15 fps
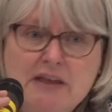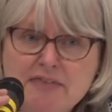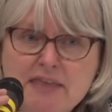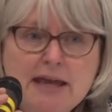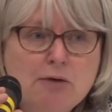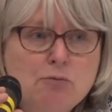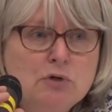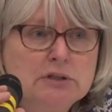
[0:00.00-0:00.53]

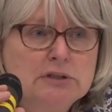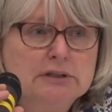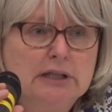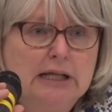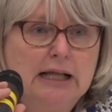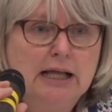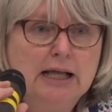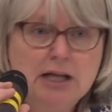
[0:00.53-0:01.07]
they will
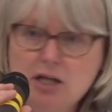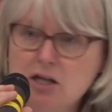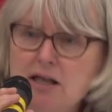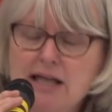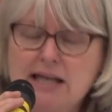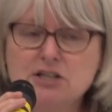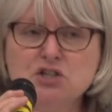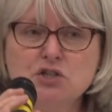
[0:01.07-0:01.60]

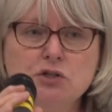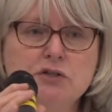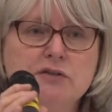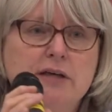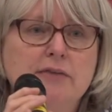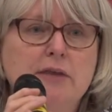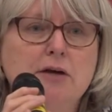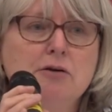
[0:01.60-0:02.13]
ensure
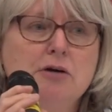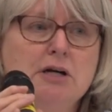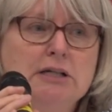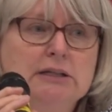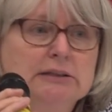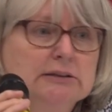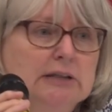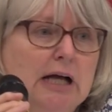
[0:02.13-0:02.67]
that there
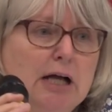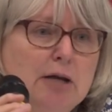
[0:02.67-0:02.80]
are